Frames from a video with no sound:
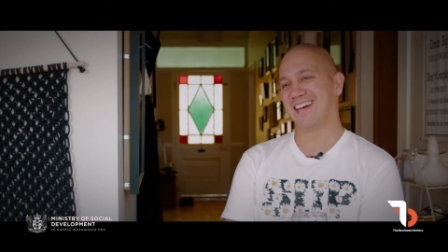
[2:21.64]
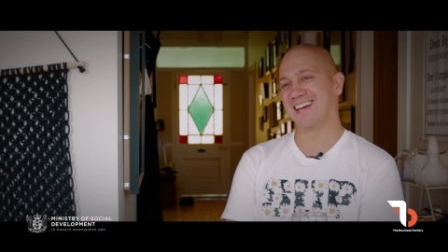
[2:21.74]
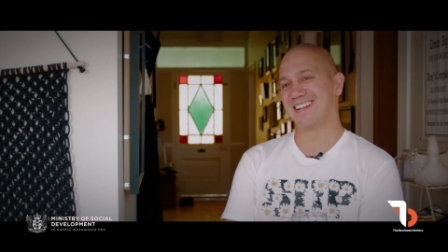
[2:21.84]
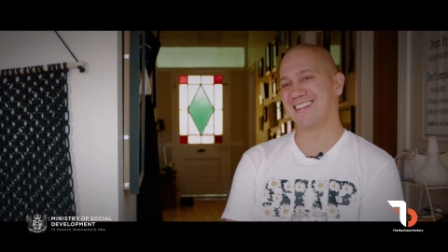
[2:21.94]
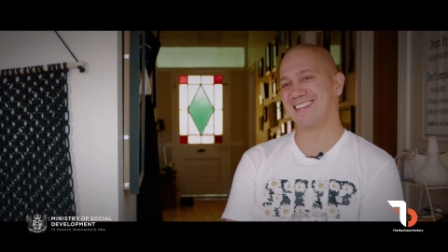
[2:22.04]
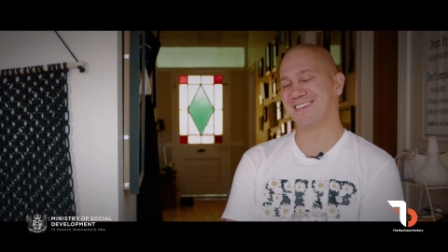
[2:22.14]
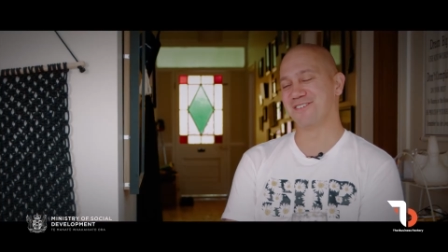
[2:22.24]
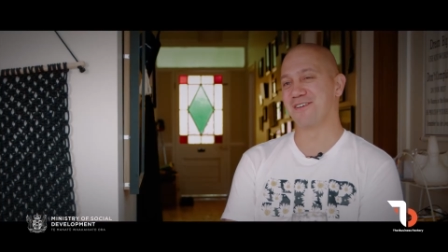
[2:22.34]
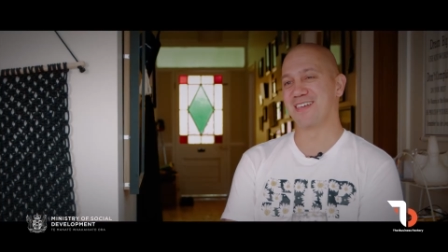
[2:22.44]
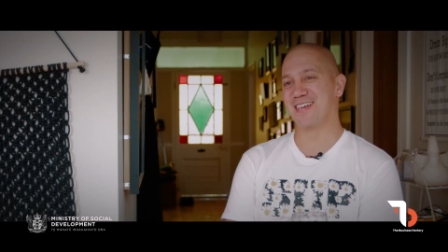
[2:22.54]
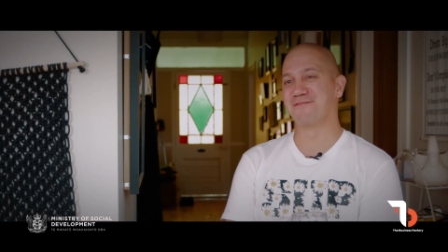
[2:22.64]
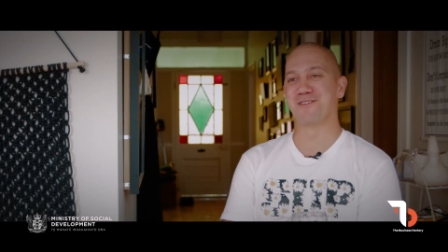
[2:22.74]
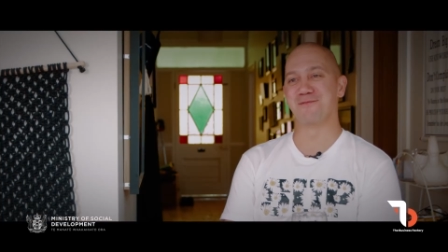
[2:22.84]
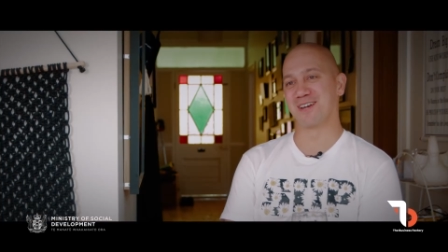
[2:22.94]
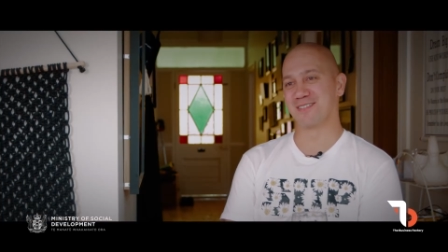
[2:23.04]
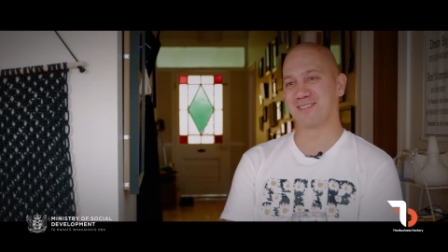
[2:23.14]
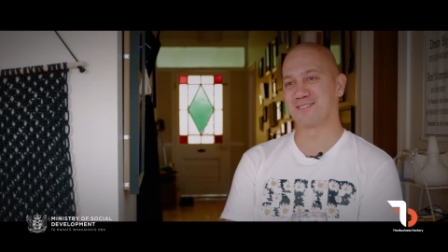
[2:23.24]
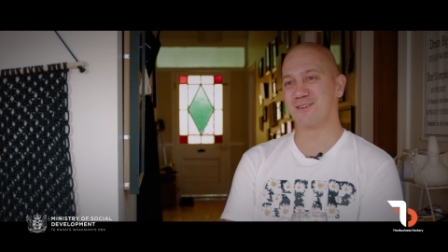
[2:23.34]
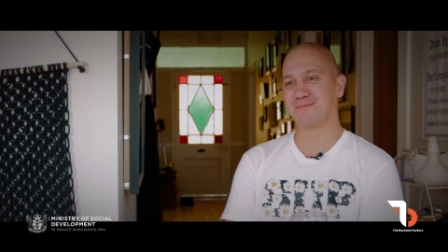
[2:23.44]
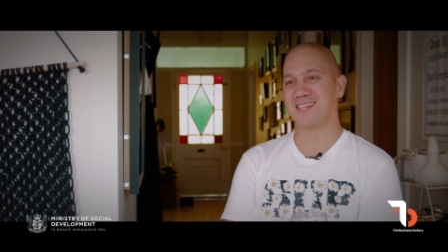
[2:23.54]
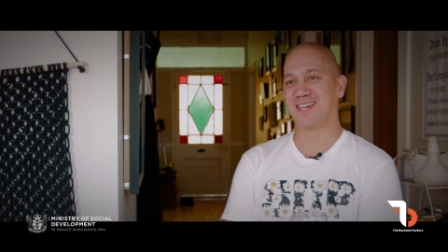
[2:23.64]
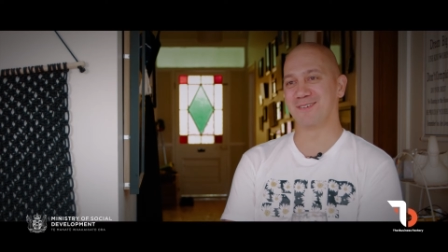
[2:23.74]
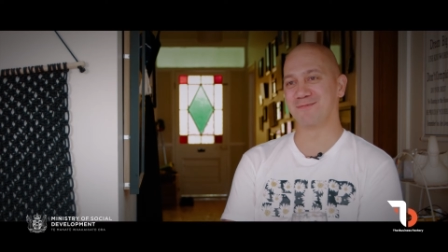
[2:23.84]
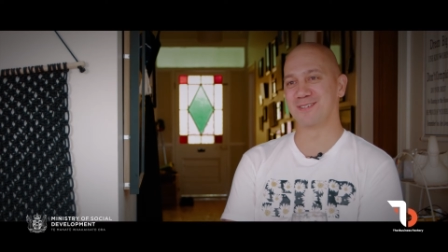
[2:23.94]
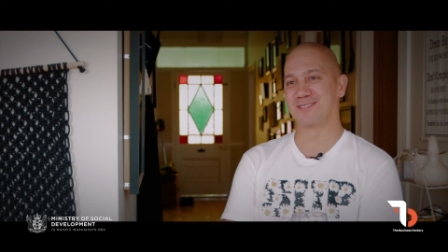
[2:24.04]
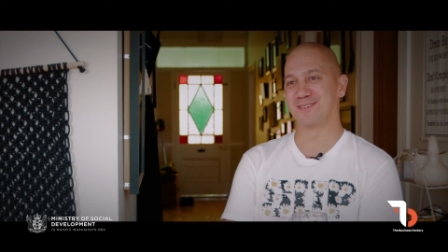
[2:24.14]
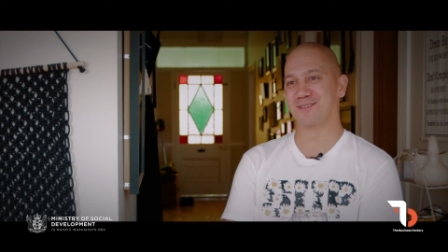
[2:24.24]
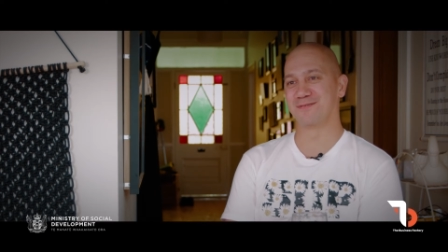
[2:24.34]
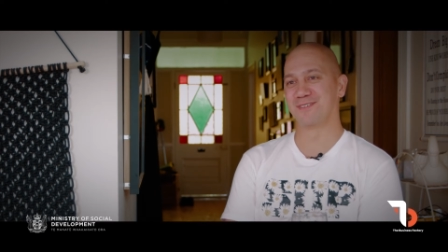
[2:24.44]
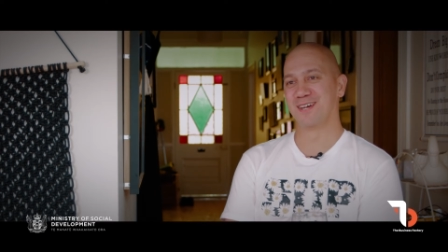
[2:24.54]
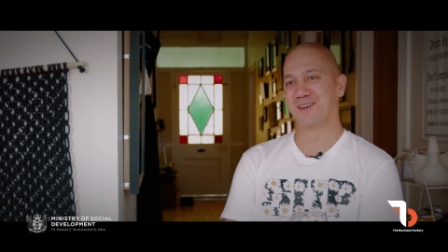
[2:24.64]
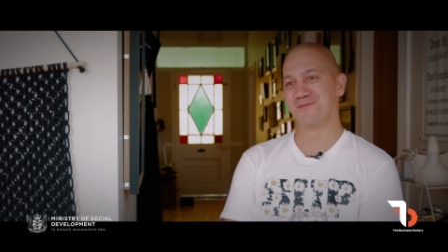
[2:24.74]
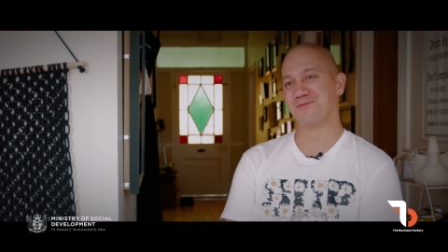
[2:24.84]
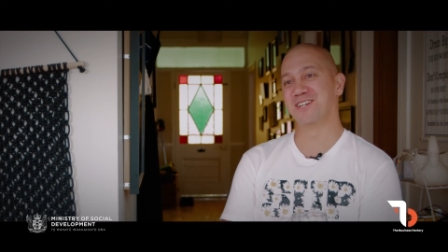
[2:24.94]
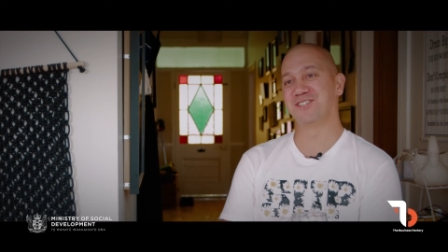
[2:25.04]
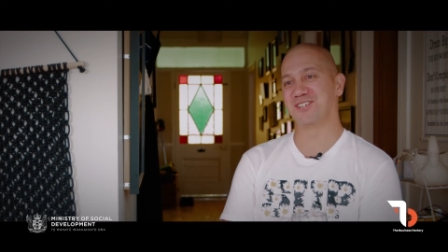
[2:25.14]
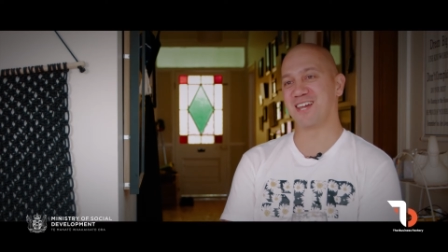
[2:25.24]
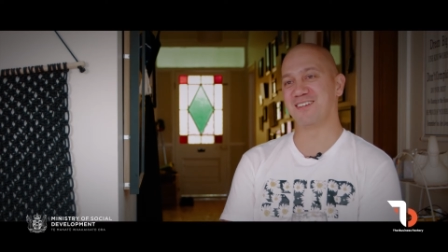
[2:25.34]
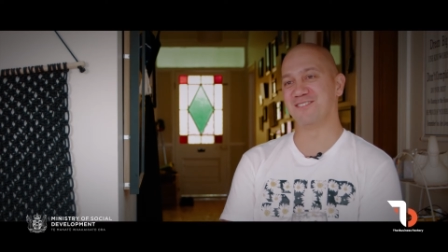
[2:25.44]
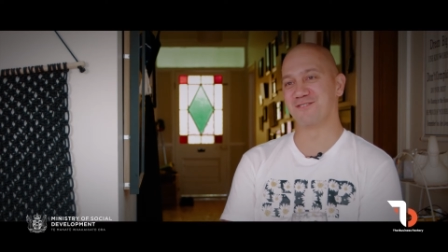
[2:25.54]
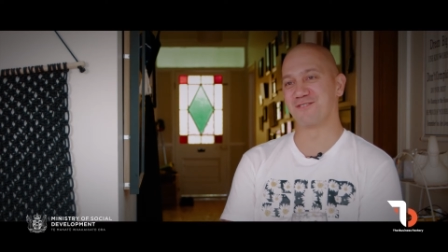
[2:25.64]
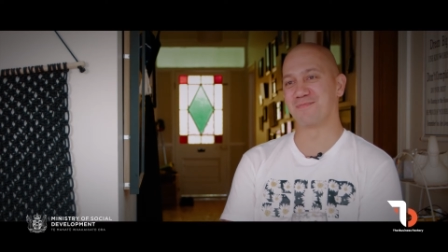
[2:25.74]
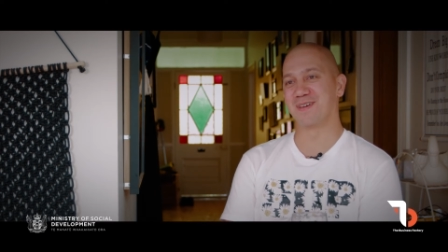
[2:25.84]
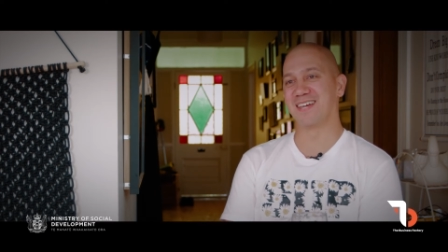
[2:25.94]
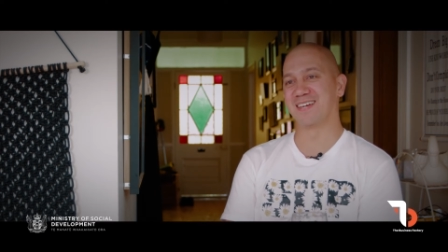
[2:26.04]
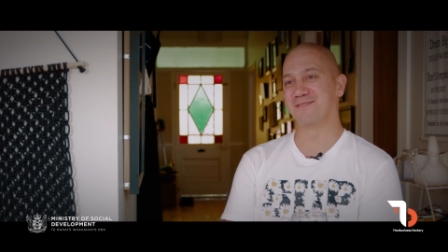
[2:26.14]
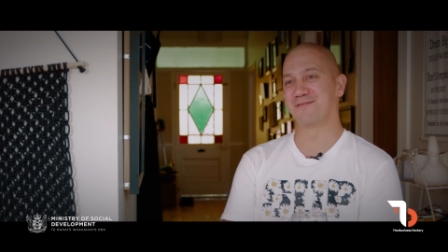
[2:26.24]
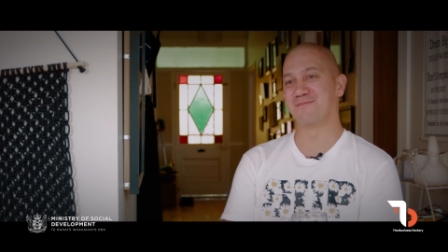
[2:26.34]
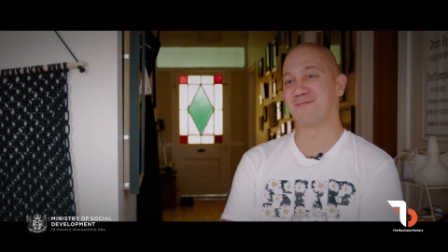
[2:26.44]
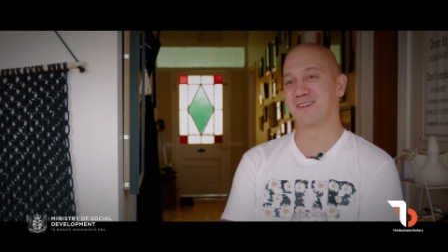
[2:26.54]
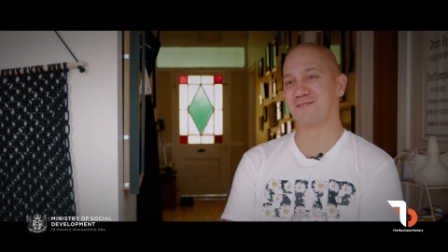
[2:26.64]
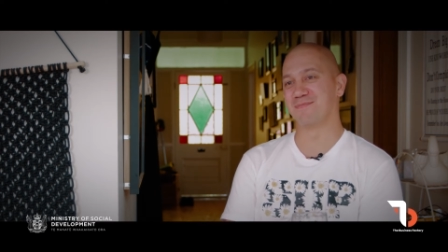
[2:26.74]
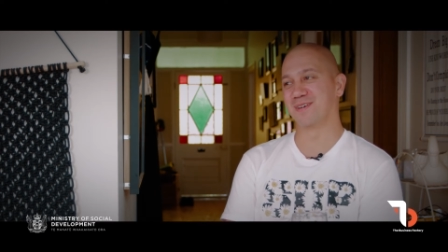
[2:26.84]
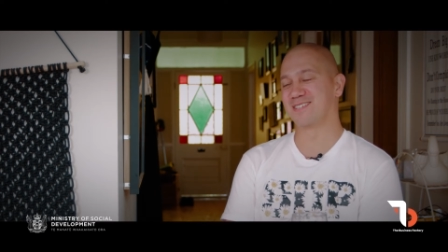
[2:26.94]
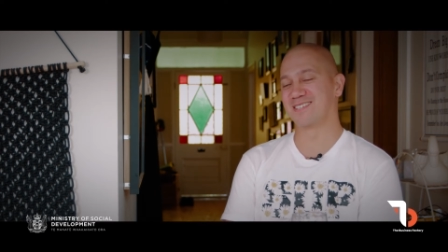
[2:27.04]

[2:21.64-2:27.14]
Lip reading: And, you know, everyone in the top 10 was sort of rich and European from one of the big